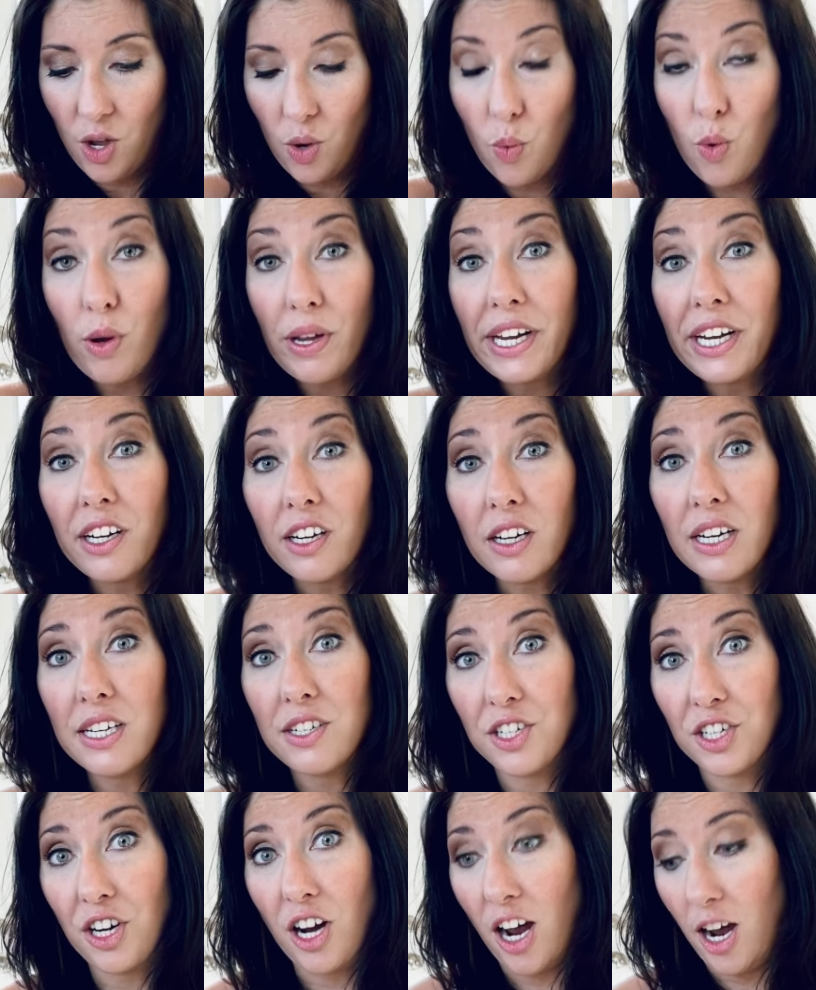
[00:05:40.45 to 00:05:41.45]
Well, here
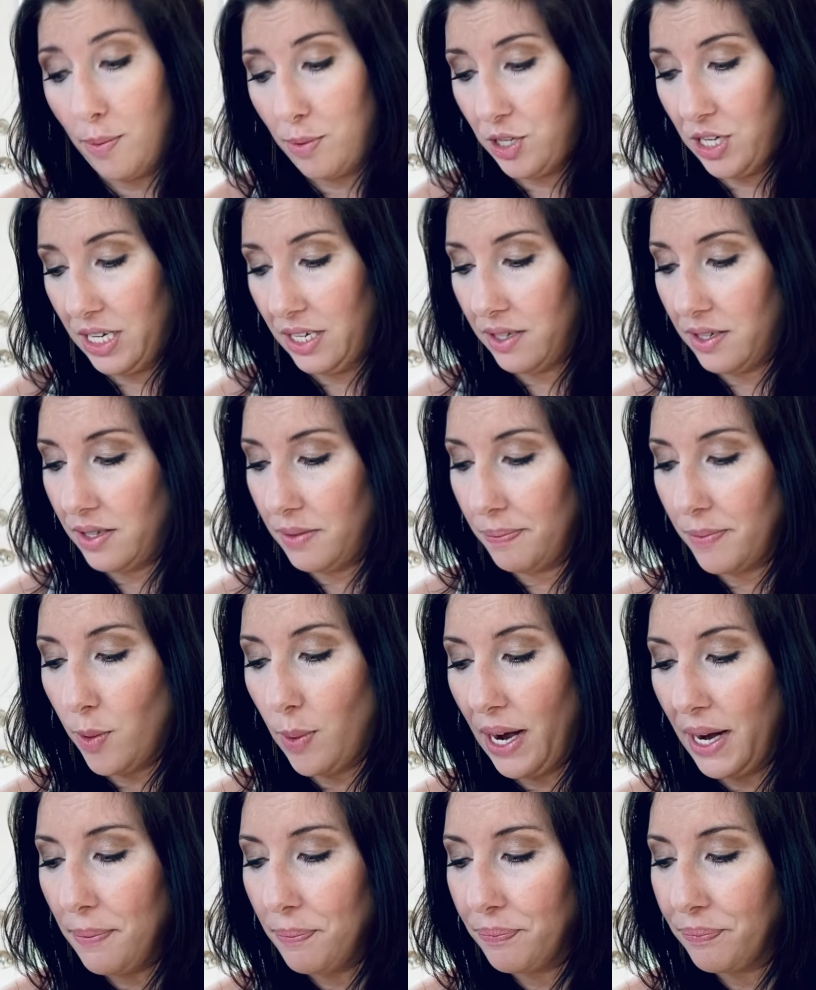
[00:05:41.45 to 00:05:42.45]
is your options,
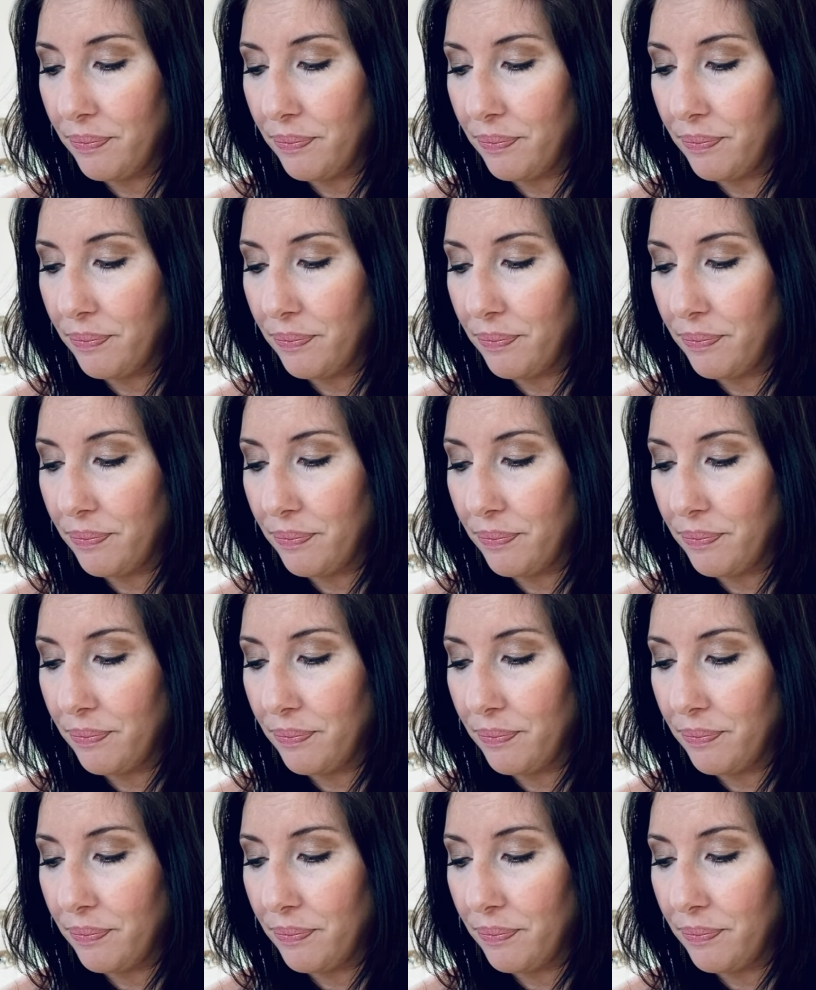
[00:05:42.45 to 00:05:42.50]
okay?